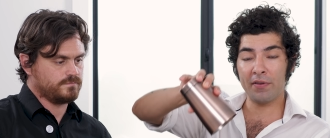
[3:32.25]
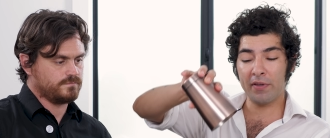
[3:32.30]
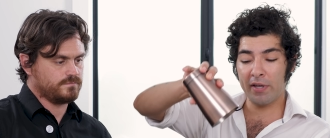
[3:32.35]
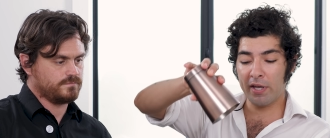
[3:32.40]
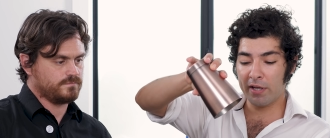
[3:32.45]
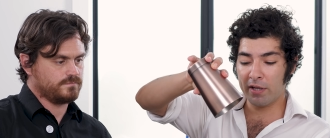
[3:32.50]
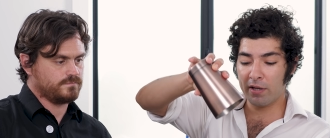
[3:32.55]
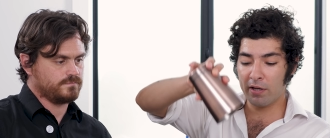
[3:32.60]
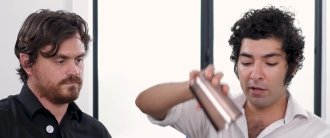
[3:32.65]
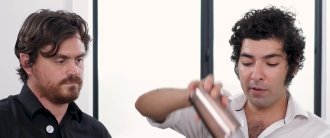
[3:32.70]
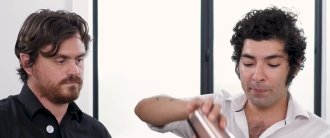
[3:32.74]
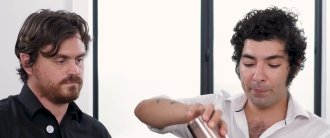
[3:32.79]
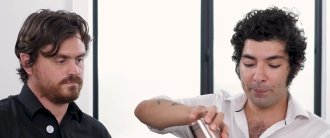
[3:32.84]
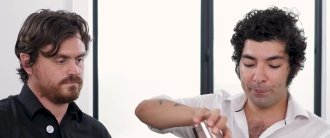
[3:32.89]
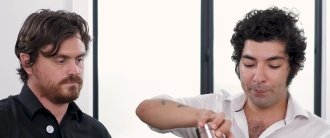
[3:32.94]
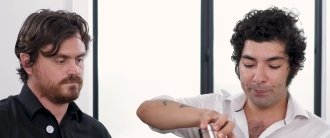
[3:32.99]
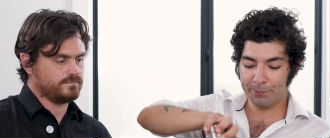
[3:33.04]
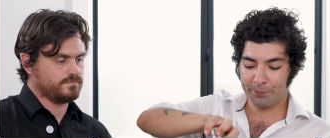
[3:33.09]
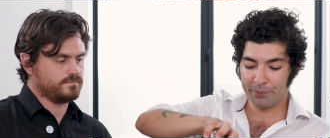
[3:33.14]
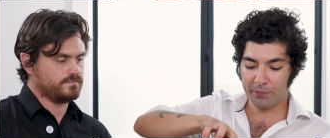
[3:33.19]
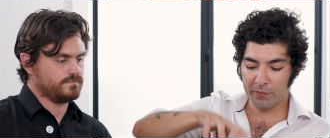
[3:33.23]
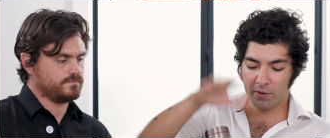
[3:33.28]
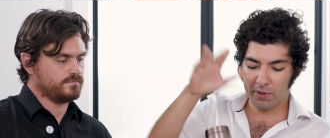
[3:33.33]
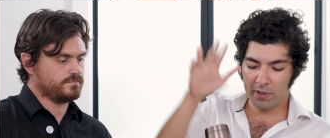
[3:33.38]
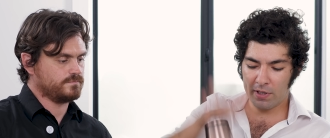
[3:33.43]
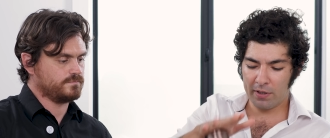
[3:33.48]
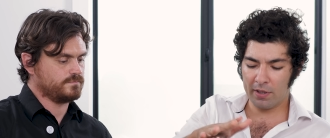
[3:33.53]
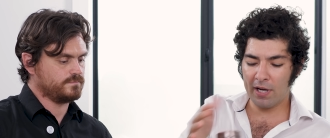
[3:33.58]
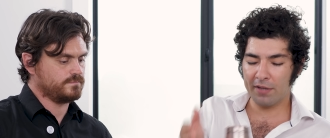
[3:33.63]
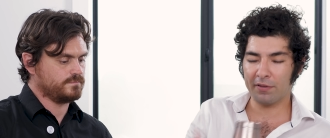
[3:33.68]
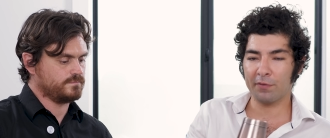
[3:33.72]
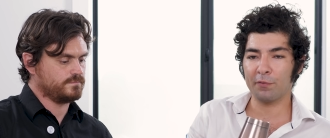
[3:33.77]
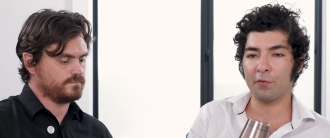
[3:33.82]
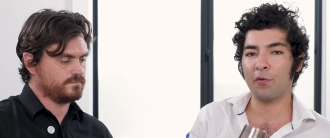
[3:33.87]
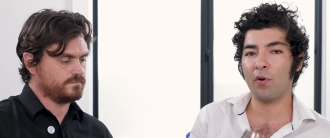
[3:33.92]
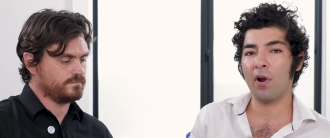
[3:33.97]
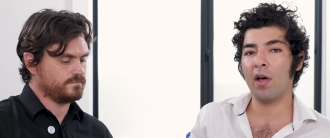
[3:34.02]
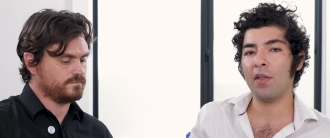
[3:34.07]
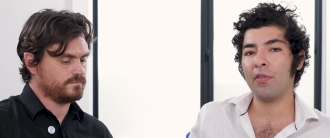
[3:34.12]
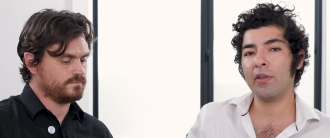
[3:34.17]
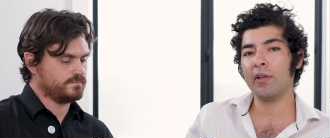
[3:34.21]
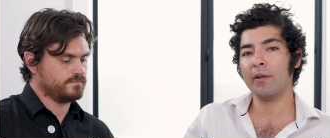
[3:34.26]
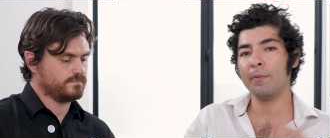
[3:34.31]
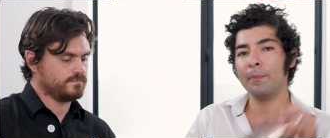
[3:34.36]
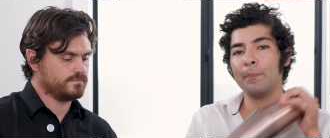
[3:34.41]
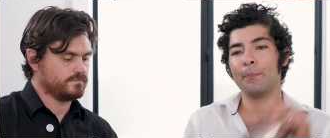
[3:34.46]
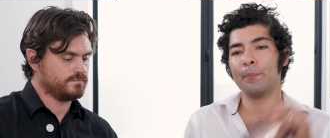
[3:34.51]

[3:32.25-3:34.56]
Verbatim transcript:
Speaker 1: the egg, get it nice and frothy.